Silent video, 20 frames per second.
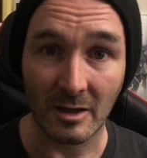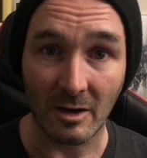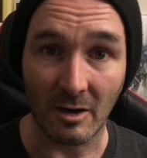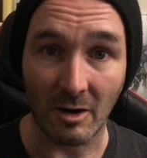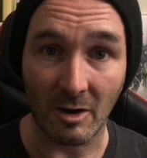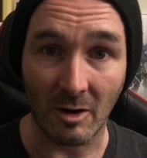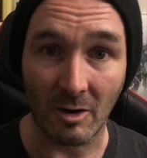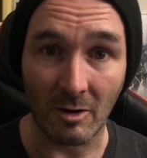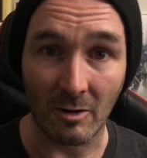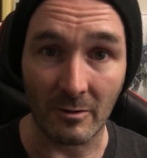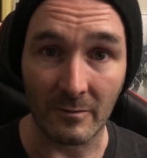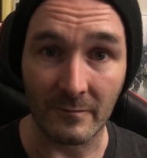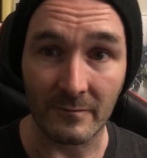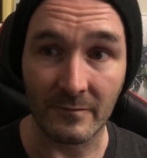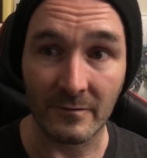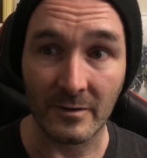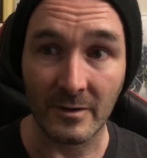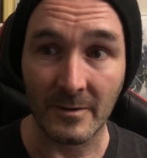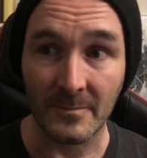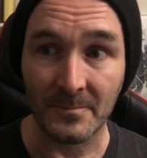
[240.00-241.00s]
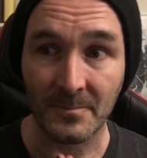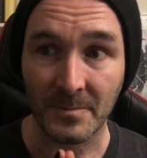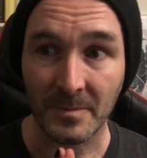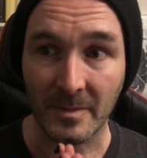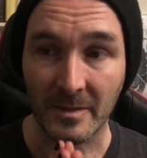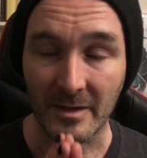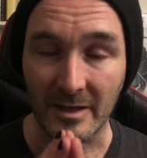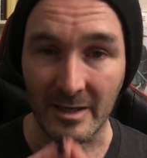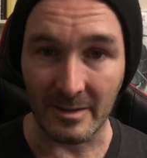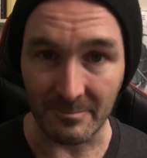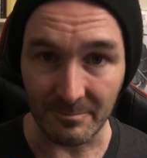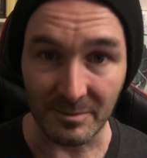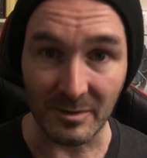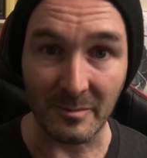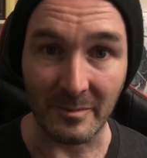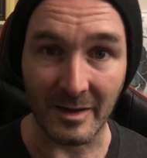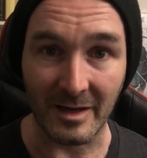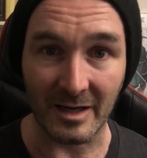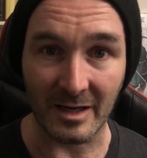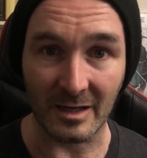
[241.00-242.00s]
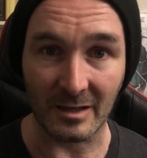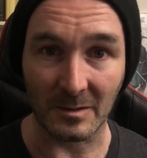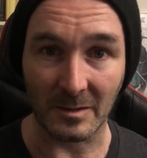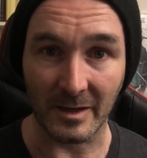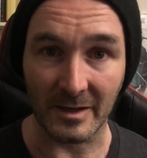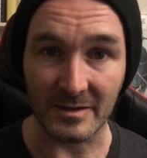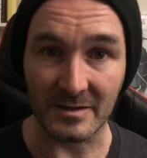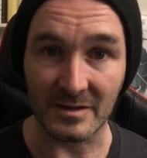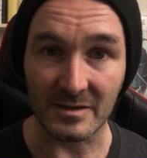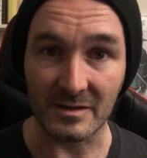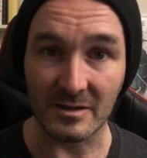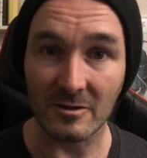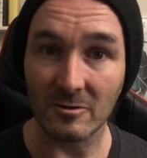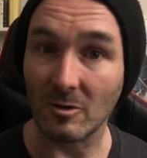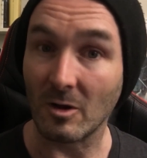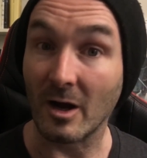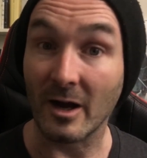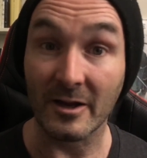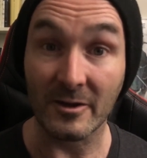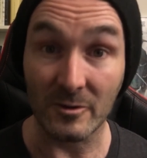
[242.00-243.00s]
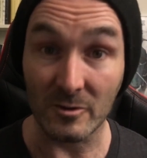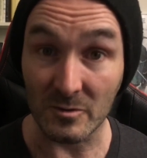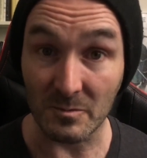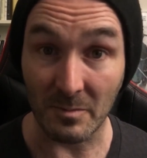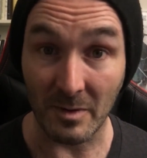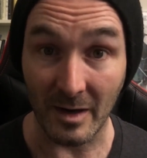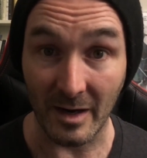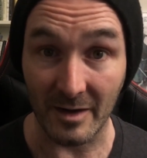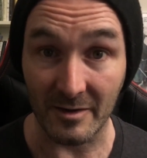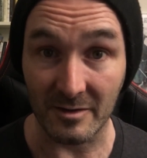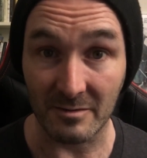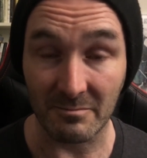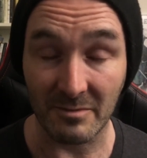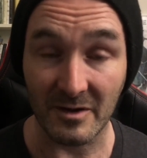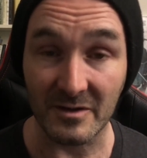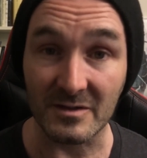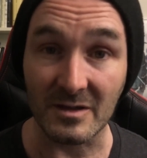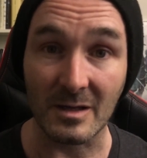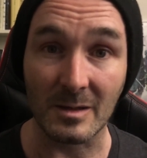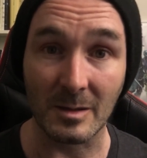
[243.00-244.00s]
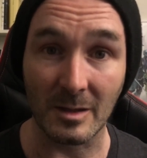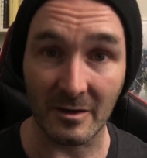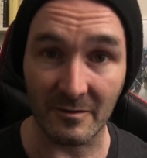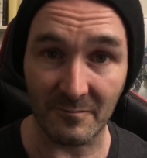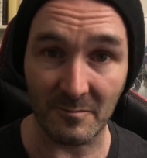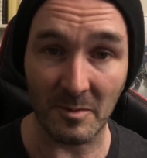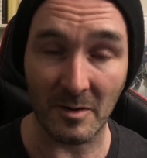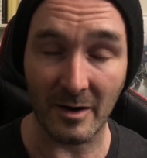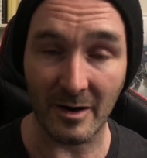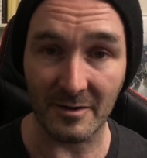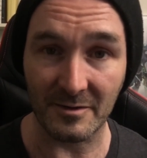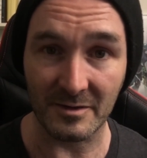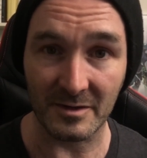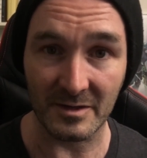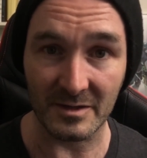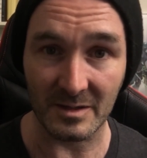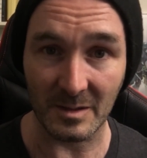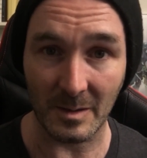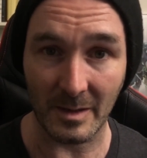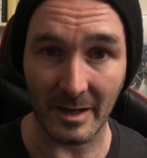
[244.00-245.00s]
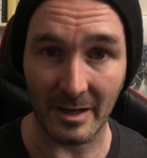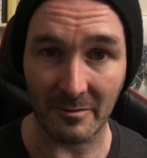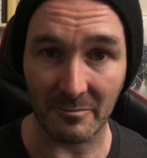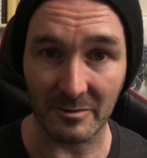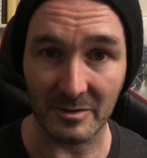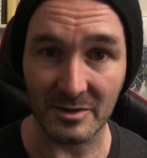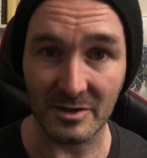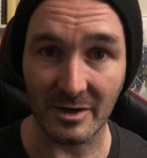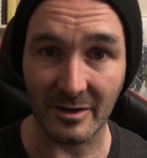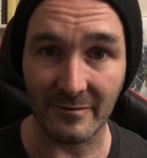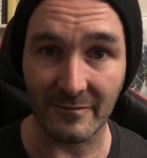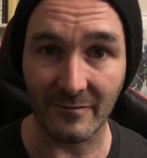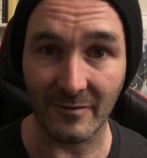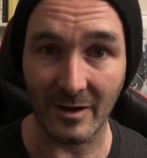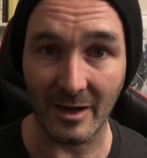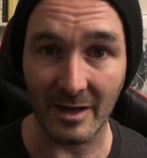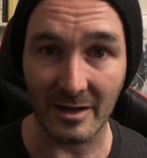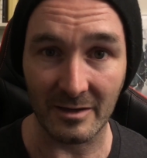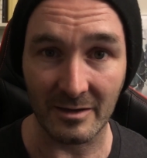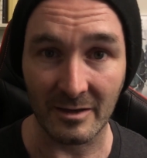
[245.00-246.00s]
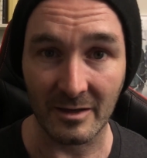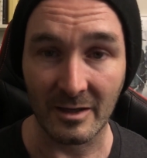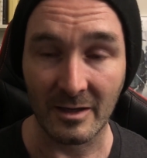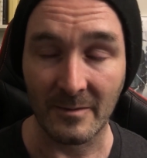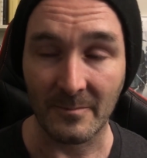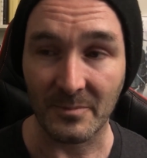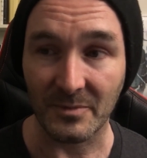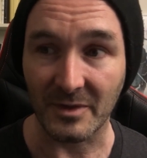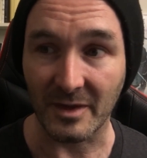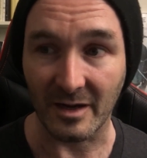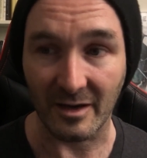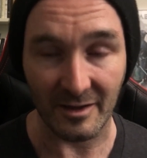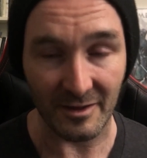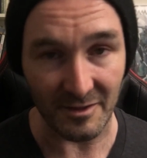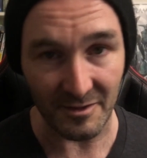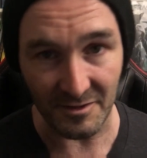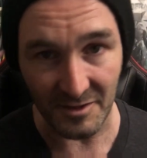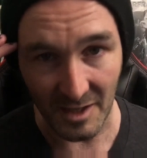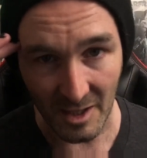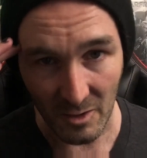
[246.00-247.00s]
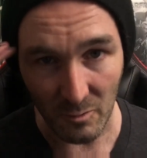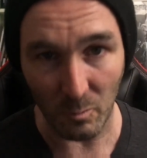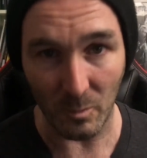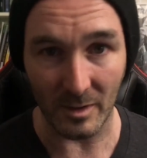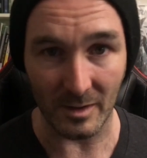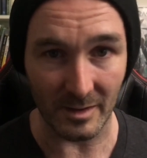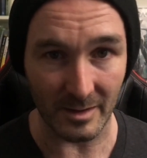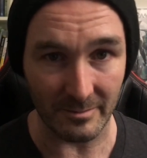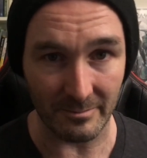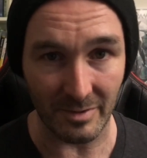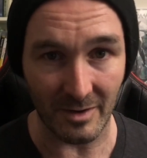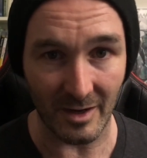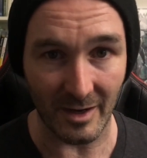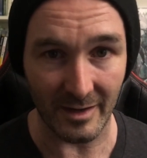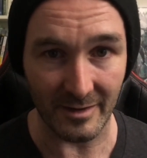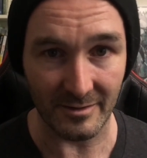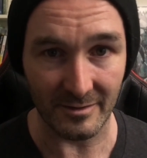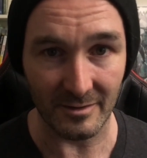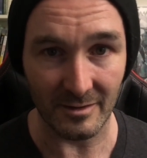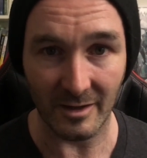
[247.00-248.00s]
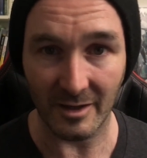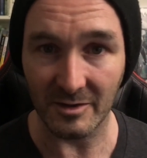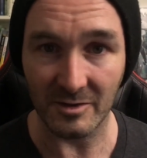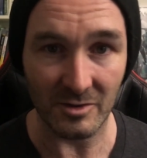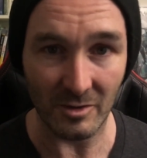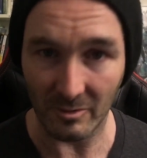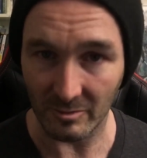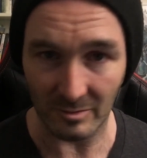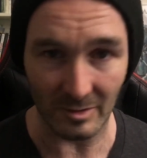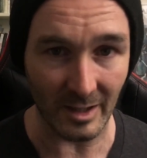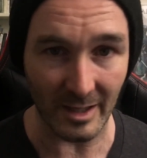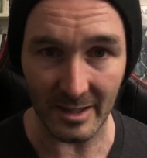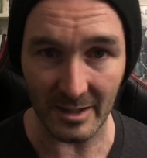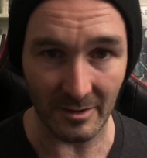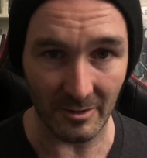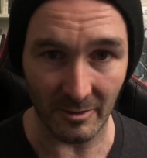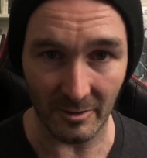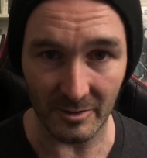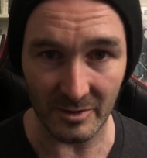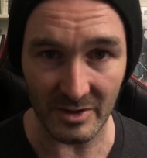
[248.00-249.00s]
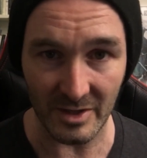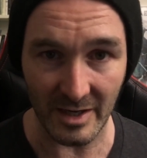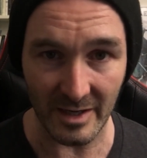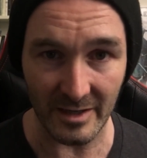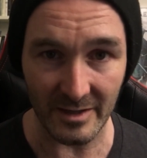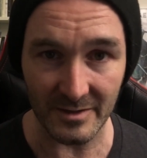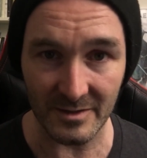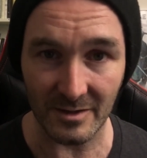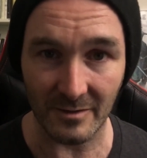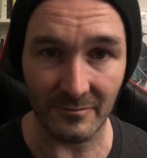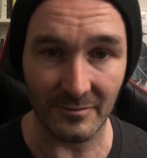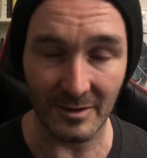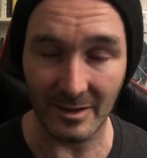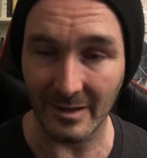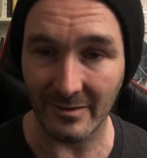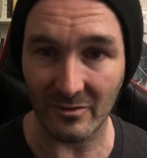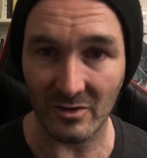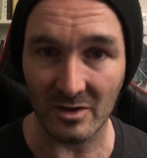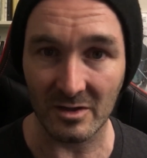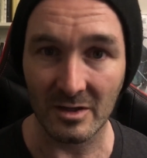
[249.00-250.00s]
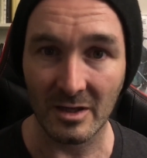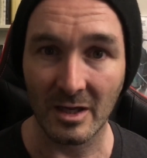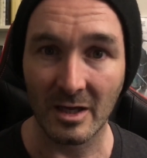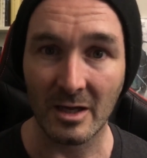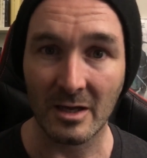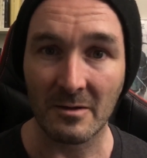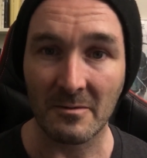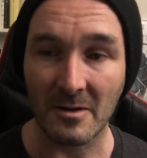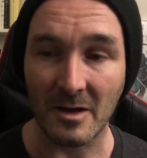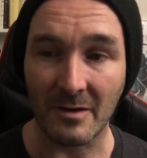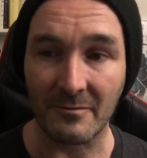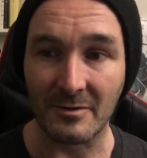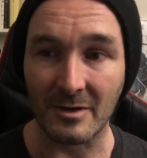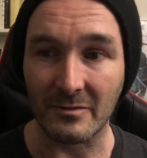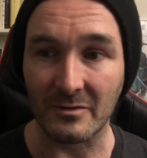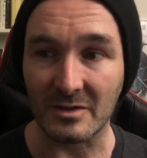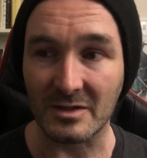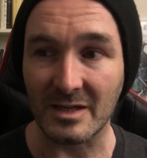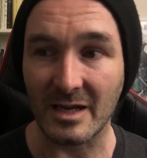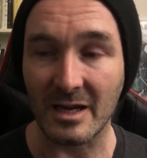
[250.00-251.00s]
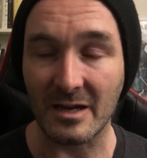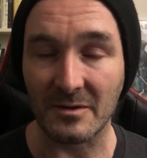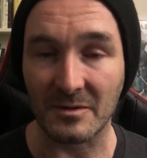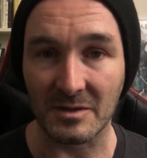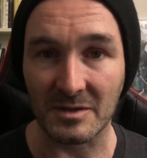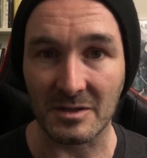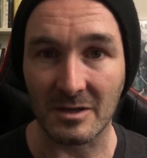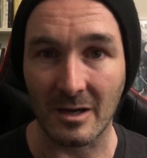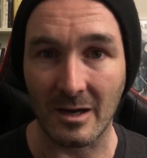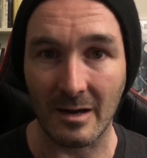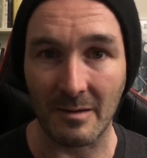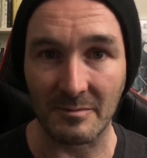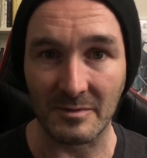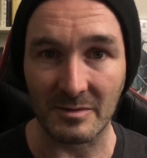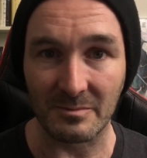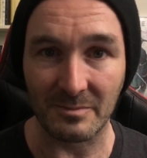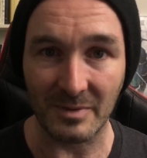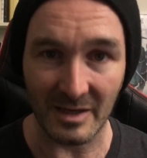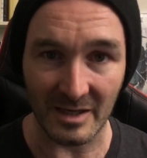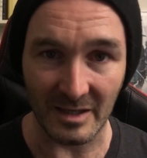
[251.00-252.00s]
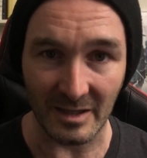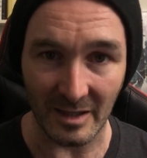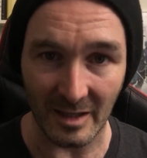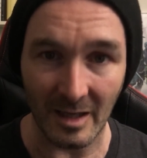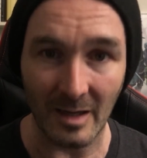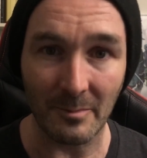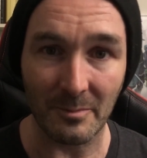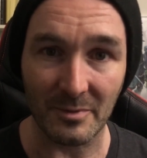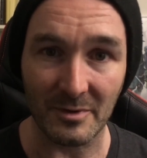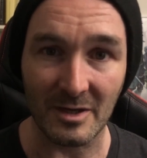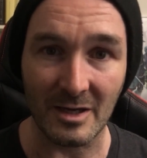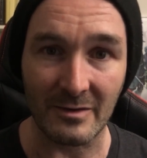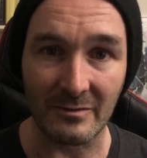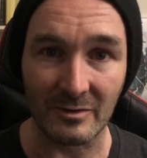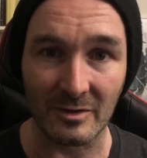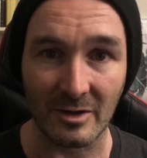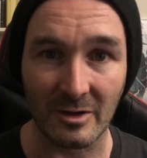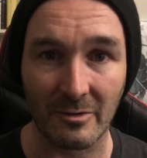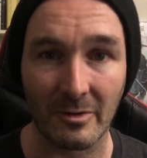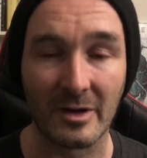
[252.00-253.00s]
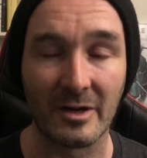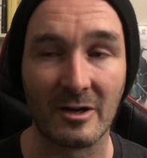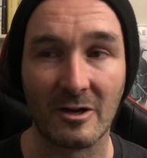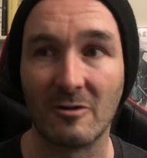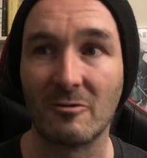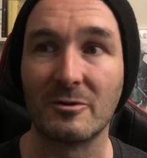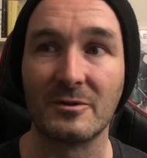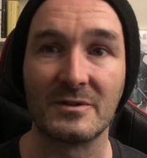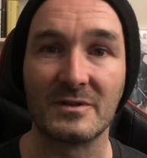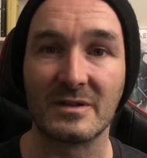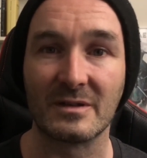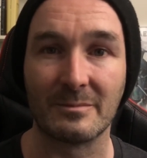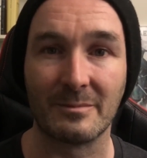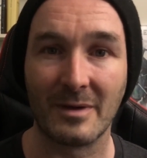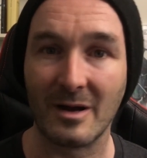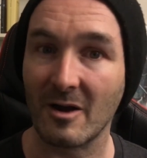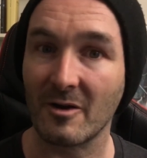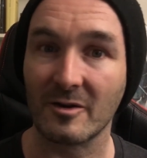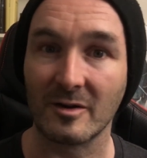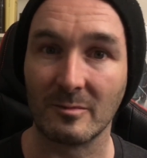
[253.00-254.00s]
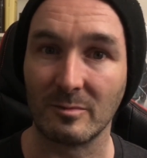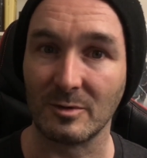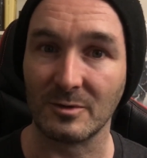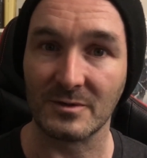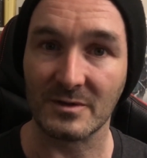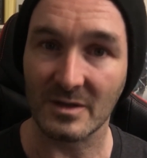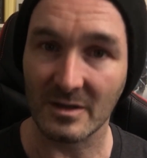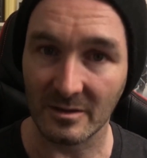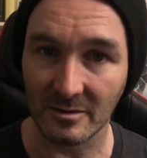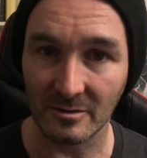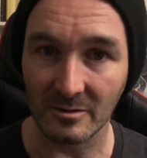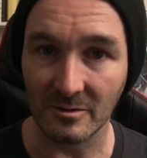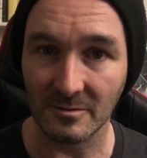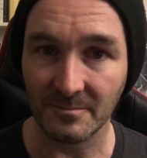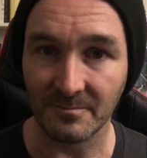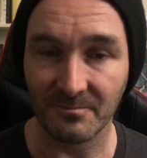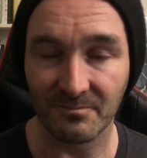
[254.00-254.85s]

of implementing an Alexa skill. I use Python because I love Python as a language. I find that I think well in Python. I don't like Node.js. I've never taken the time to pick it up, even though I know it's a marketable skill.